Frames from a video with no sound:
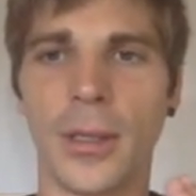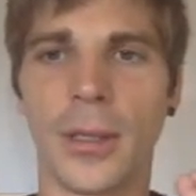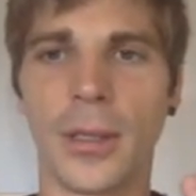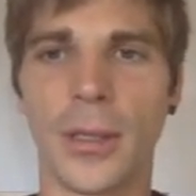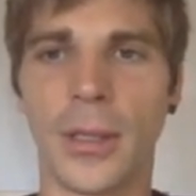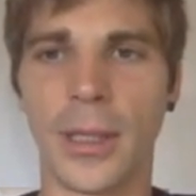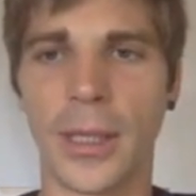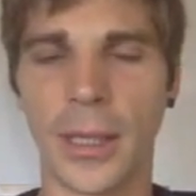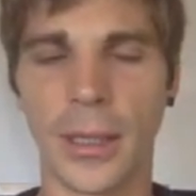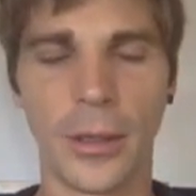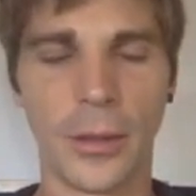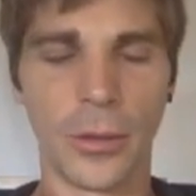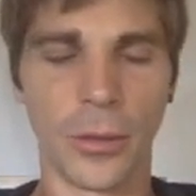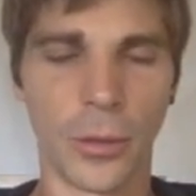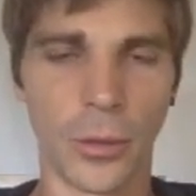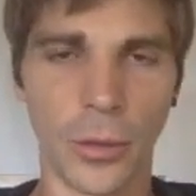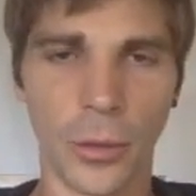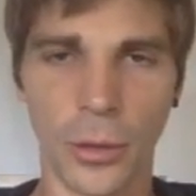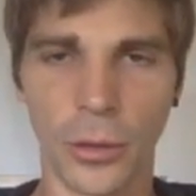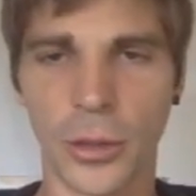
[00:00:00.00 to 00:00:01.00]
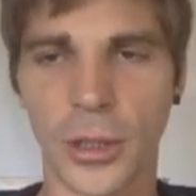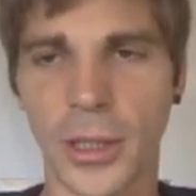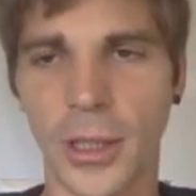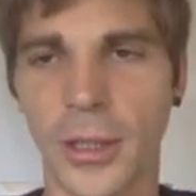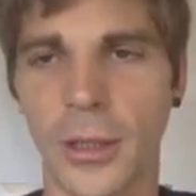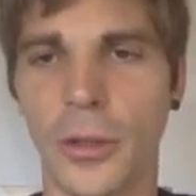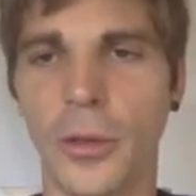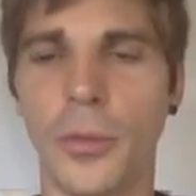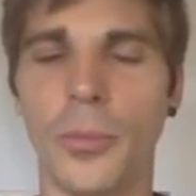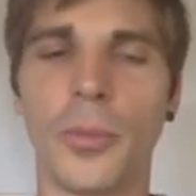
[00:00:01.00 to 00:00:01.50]

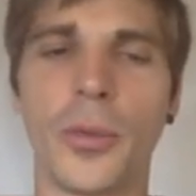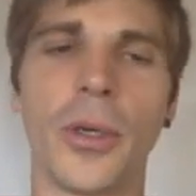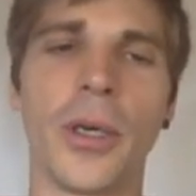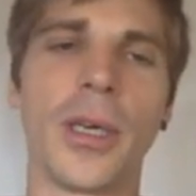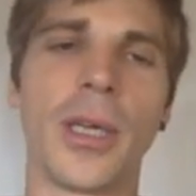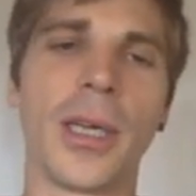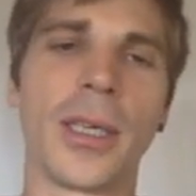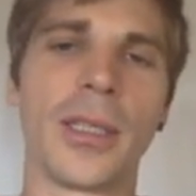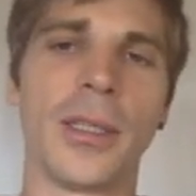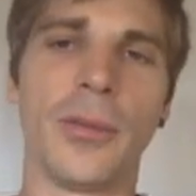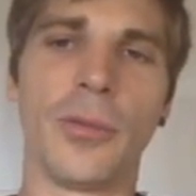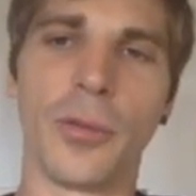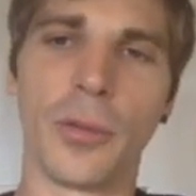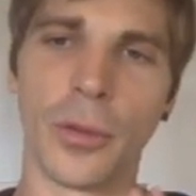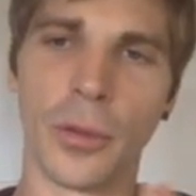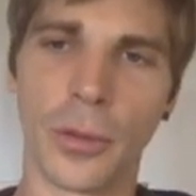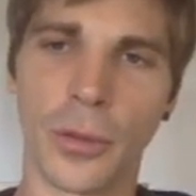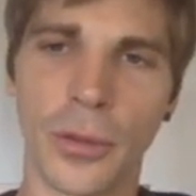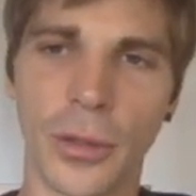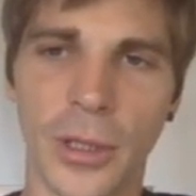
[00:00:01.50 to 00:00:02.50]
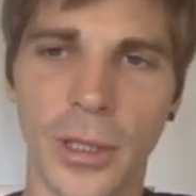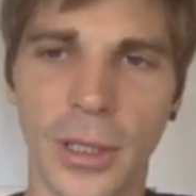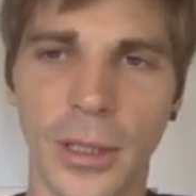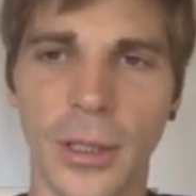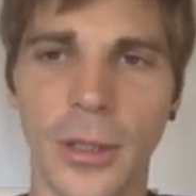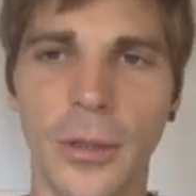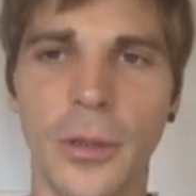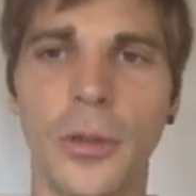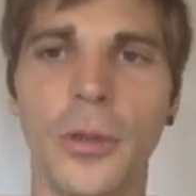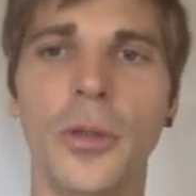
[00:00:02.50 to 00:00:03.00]
launching a new product, if you're launching
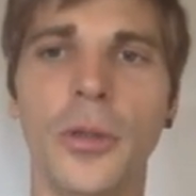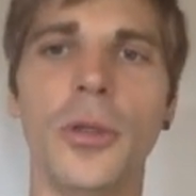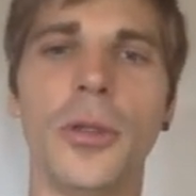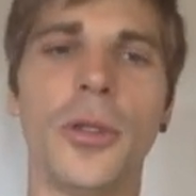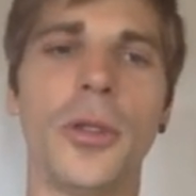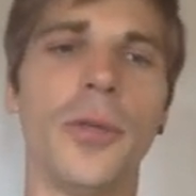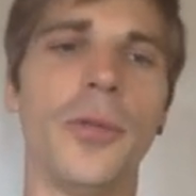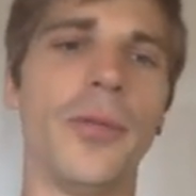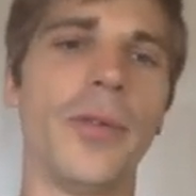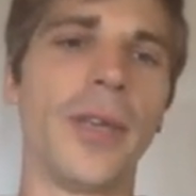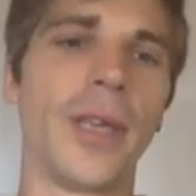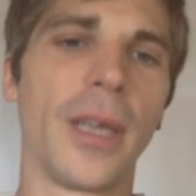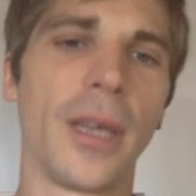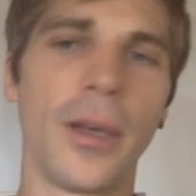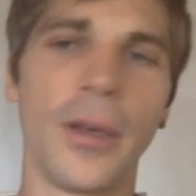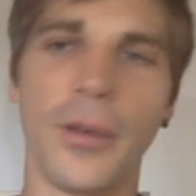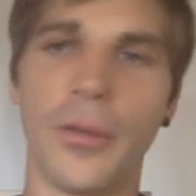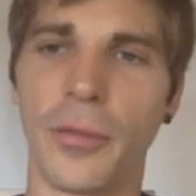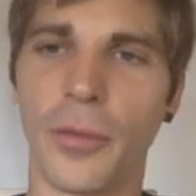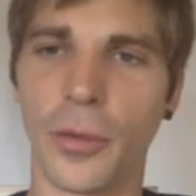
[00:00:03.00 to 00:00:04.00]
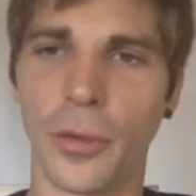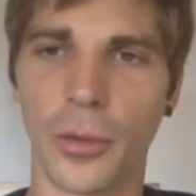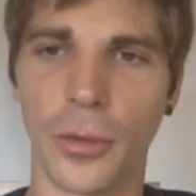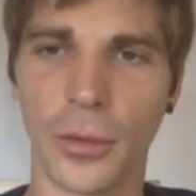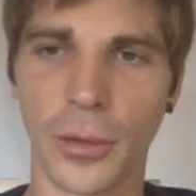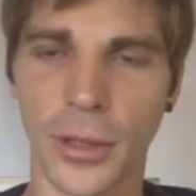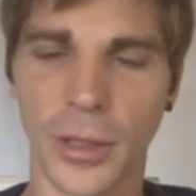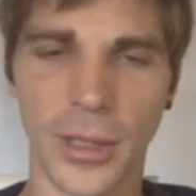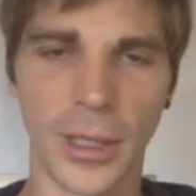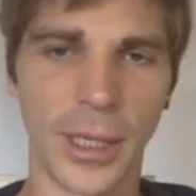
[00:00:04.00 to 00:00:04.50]
a new YouTube video, if you're
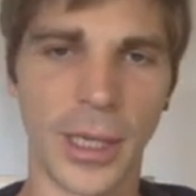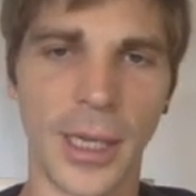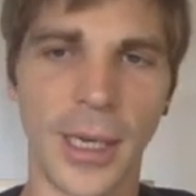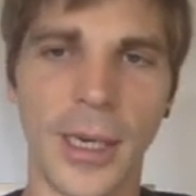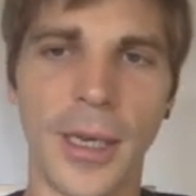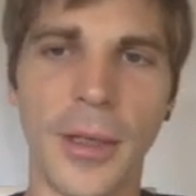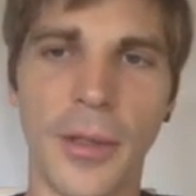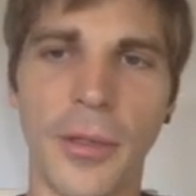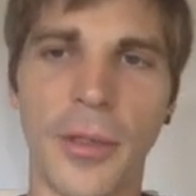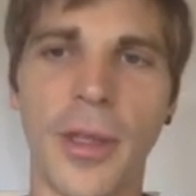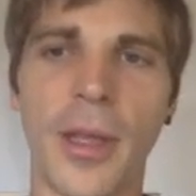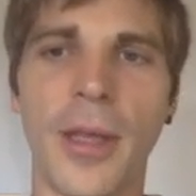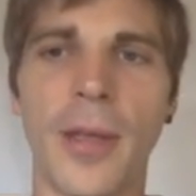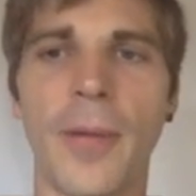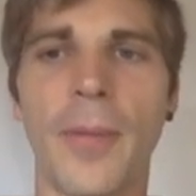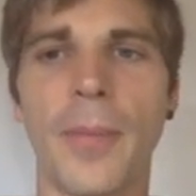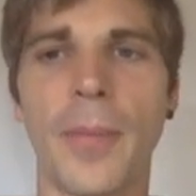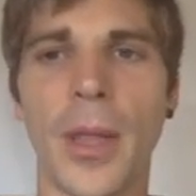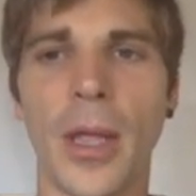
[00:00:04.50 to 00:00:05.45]
launching anything,